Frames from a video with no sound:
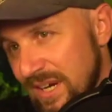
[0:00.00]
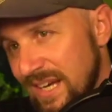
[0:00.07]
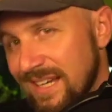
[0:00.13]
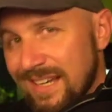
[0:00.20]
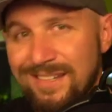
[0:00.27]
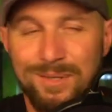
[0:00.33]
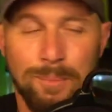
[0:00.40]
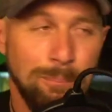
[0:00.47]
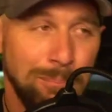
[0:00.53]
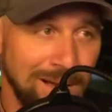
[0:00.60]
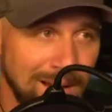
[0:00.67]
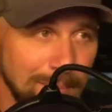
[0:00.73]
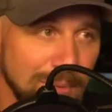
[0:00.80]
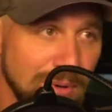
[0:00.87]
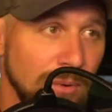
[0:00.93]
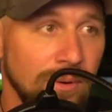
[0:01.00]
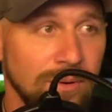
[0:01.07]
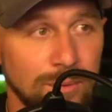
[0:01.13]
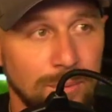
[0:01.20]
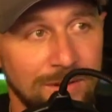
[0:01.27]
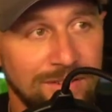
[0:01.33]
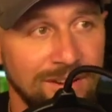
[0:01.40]
get your popcorn, do
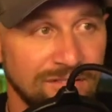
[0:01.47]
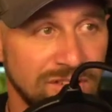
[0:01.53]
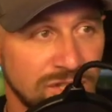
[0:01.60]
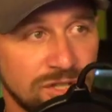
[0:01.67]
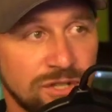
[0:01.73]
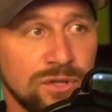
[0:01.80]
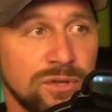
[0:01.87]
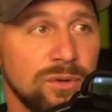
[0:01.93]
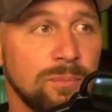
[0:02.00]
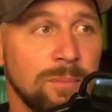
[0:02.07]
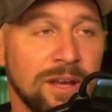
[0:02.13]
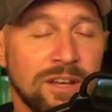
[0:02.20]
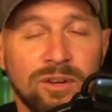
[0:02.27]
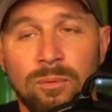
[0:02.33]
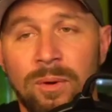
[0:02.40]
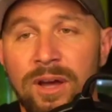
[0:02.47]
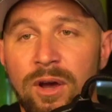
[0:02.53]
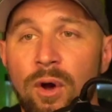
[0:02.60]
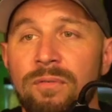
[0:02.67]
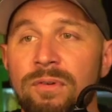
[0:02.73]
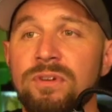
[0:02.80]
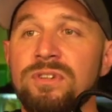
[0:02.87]
whatever you have to do, and make your way over
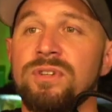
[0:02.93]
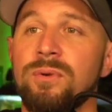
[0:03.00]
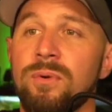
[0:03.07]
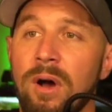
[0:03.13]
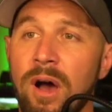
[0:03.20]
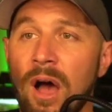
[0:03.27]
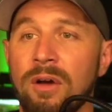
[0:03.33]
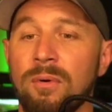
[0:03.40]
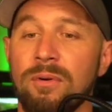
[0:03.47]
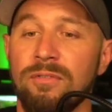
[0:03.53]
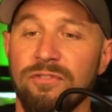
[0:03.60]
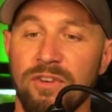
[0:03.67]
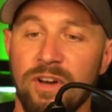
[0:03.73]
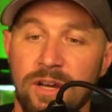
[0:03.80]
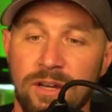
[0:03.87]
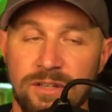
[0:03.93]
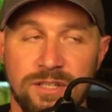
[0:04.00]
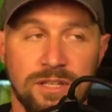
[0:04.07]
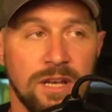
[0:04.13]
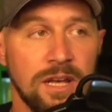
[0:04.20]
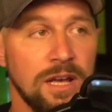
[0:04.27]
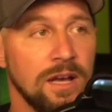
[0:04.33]
to Aquafunk's
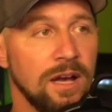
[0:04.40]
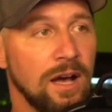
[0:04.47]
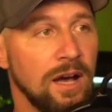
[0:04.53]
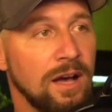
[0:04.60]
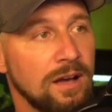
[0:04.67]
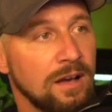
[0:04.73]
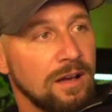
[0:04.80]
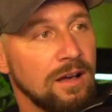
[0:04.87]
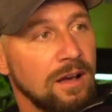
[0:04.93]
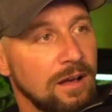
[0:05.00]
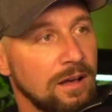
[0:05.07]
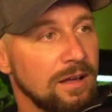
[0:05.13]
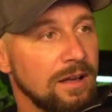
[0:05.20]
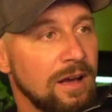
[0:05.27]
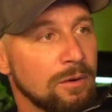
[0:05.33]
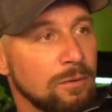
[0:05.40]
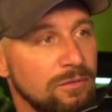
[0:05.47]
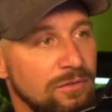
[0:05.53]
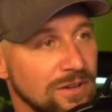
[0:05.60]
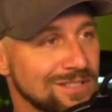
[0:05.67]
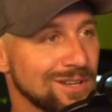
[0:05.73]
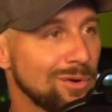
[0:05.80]

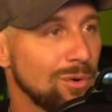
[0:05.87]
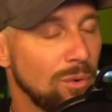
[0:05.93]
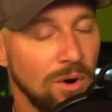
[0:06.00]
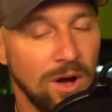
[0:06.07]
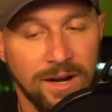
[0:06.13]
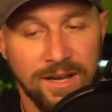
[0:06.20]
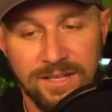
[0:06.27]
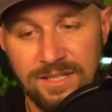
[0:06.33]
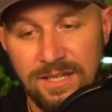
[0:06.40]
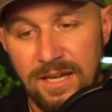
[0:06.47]
Aquatics.